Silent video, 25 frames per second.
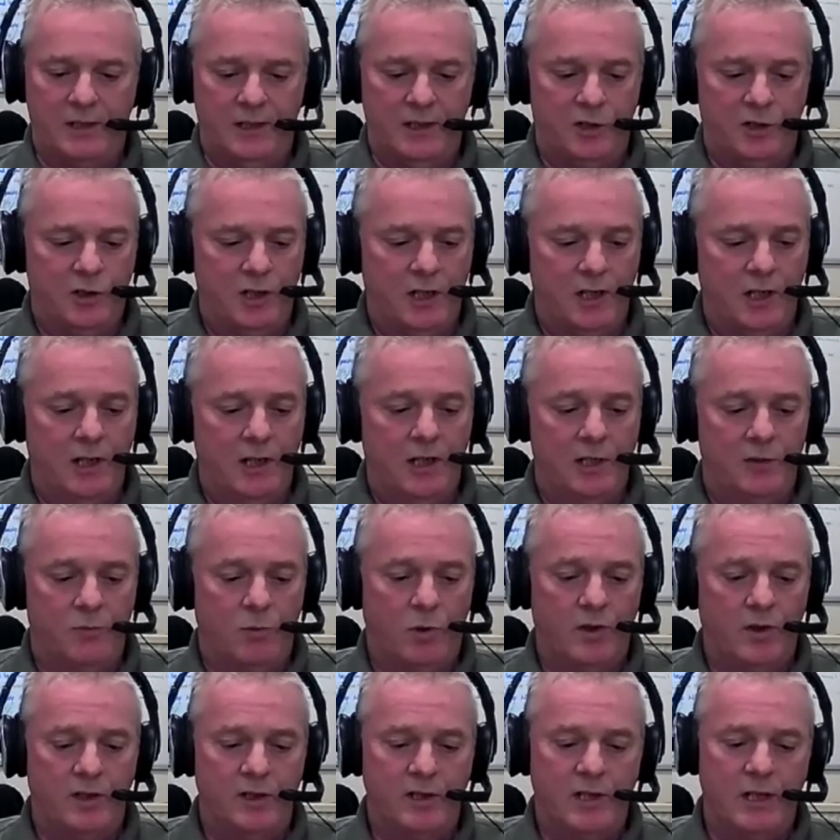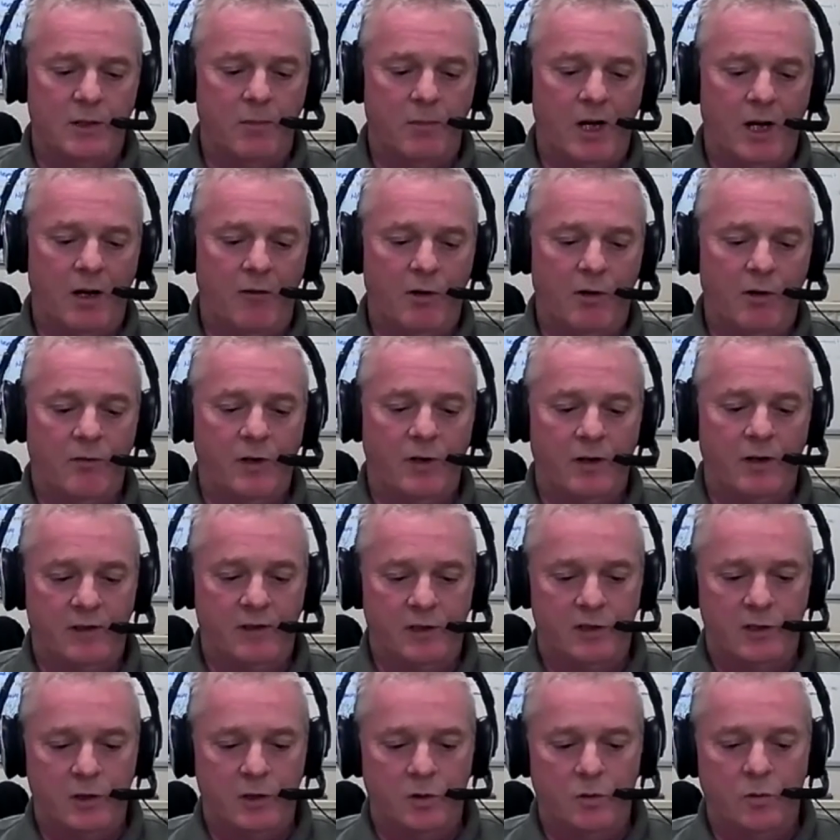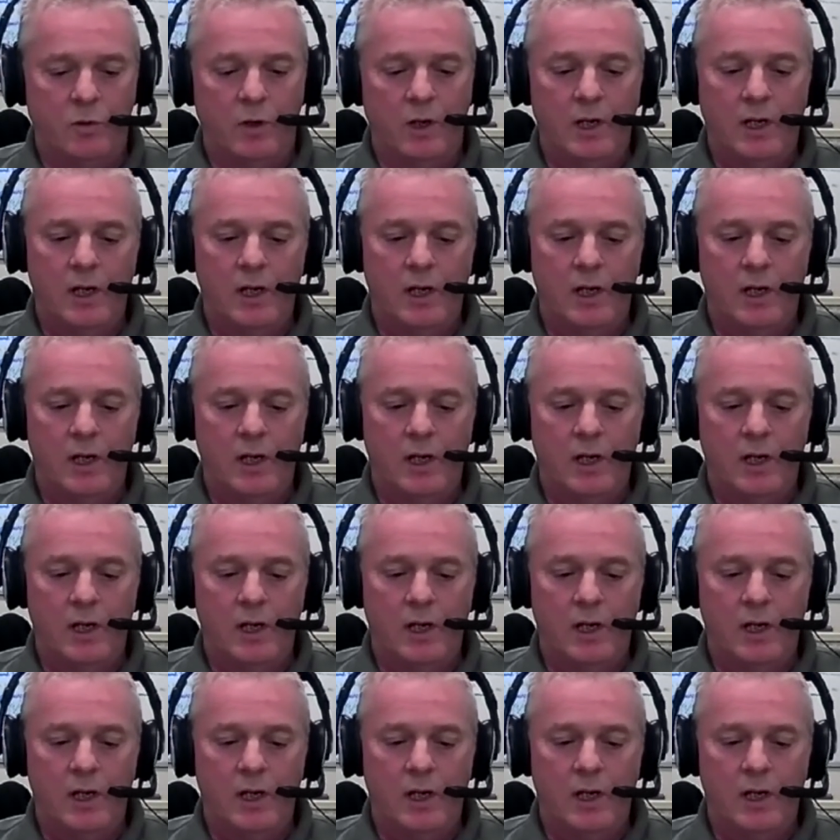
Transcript: this year is what the team are referring to